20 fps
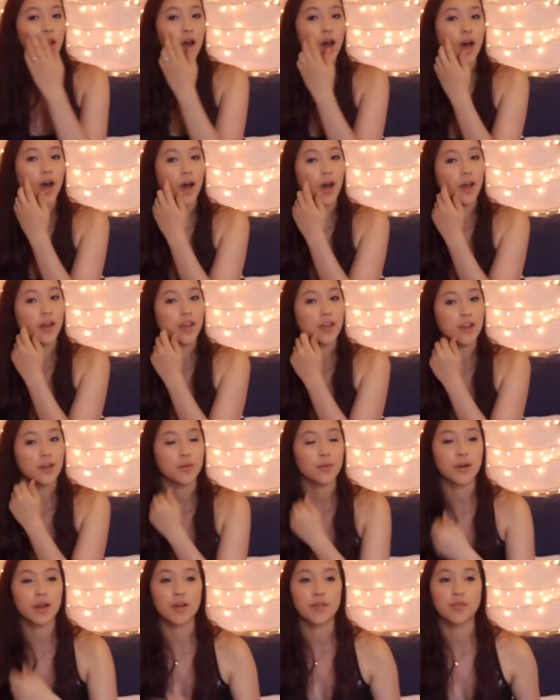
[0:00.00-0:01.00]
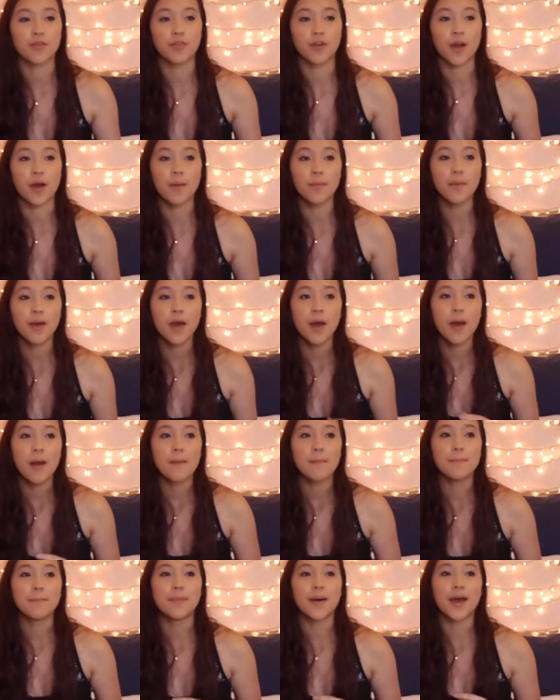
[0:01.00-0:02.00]
uh, here where I'm from,
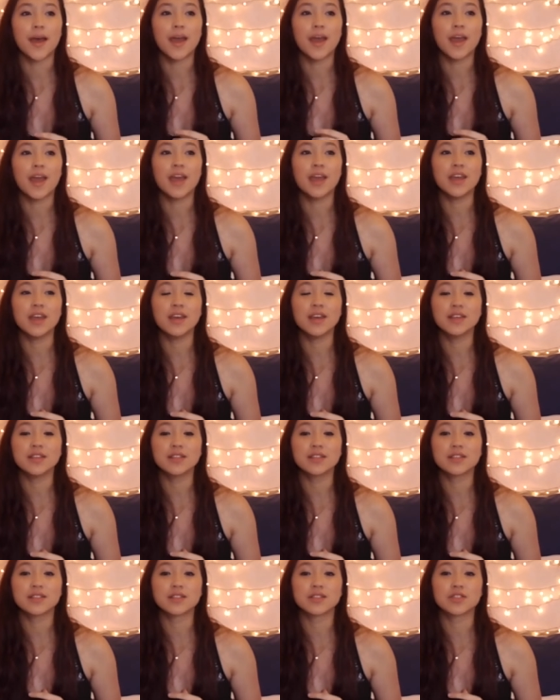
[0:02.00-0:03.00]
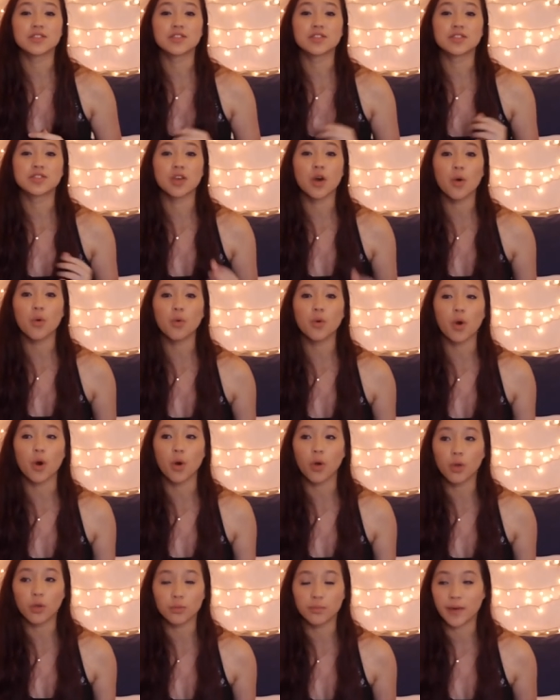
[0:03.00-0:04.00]
but it is so
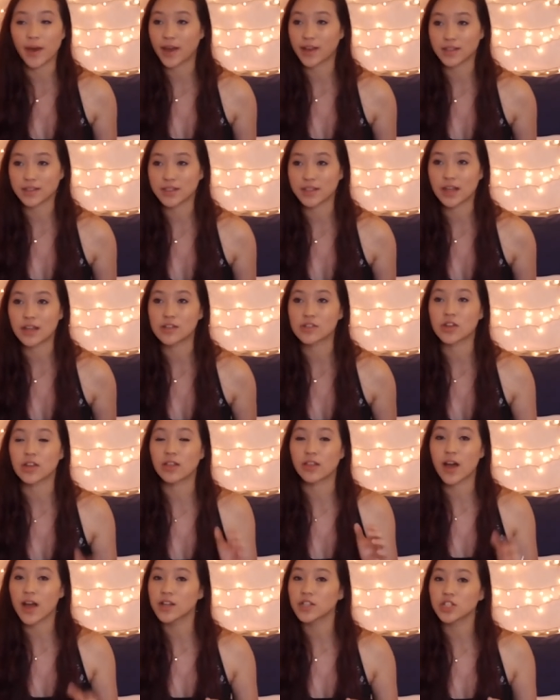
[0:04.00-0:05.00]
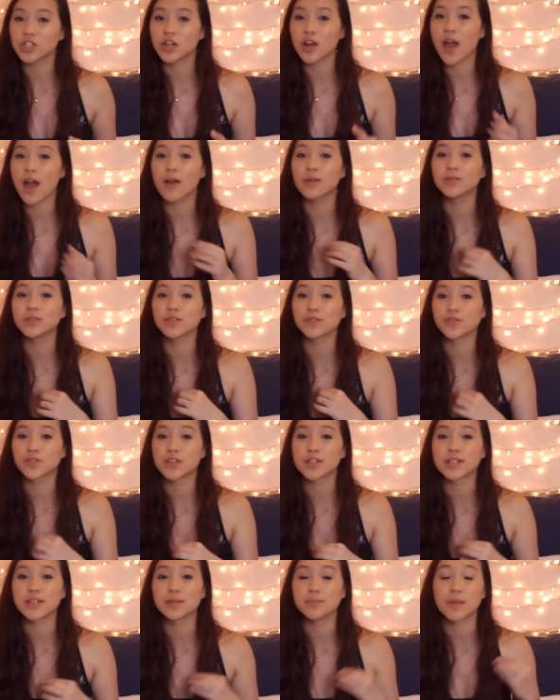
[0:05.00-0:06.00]
cold backstage. Like last year I was
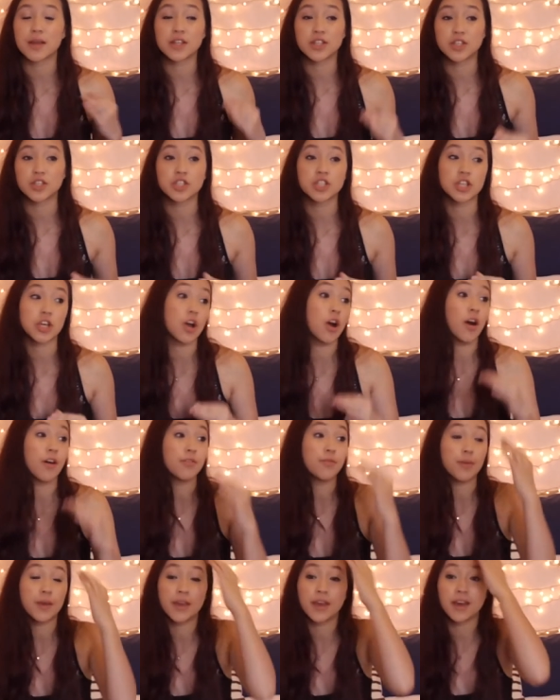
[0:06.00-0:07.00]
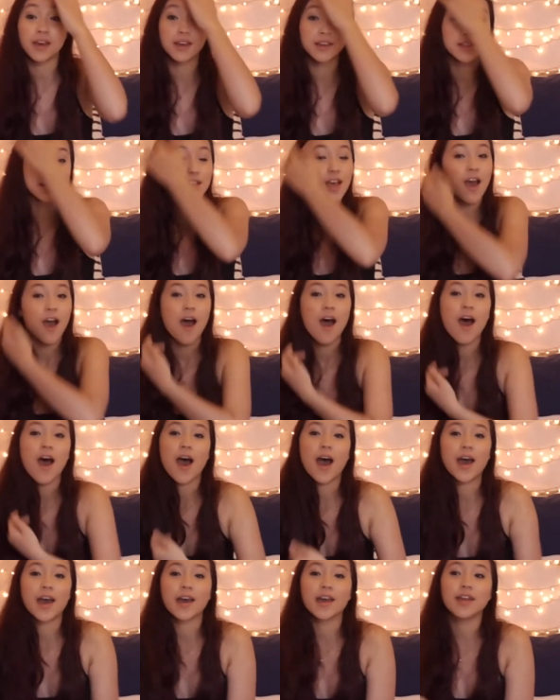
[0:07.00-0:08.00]
freezing my tushy off because
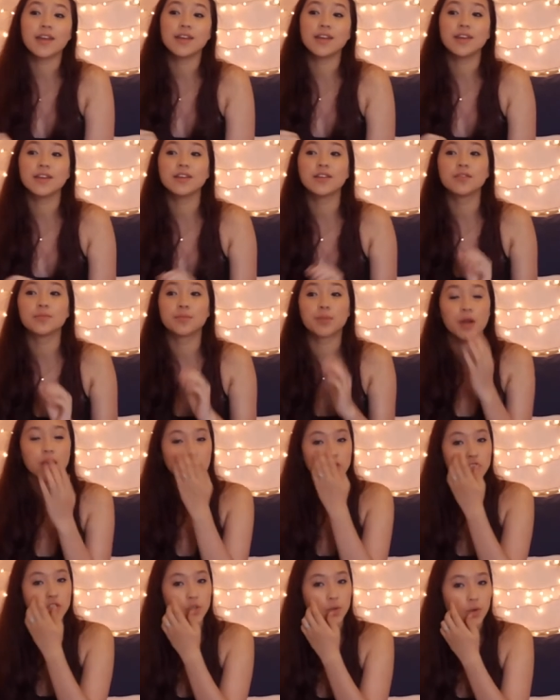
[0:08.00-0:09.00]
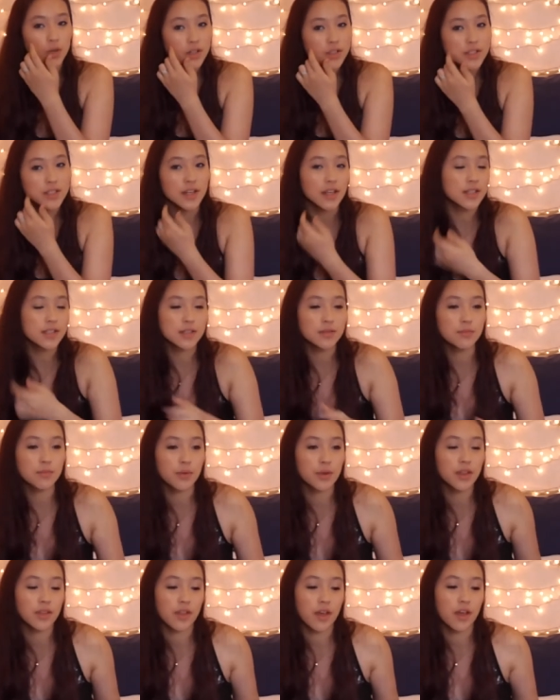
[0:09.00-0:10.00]
I brought shorts and I didn't
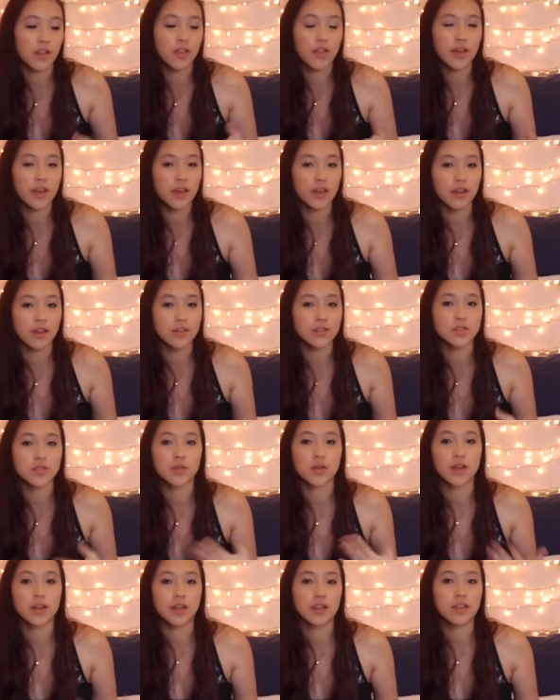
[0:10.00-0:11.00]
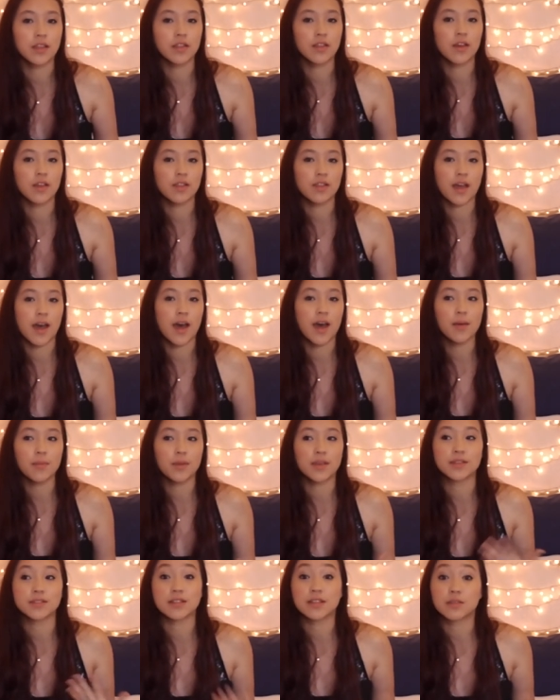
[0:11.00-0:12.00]
bring like leggings or anything like that
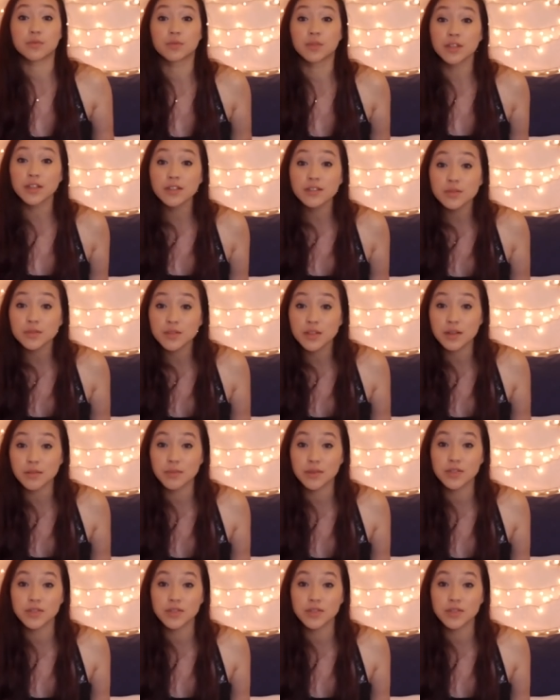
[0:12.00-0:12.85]
because I didn't realize it was gonna be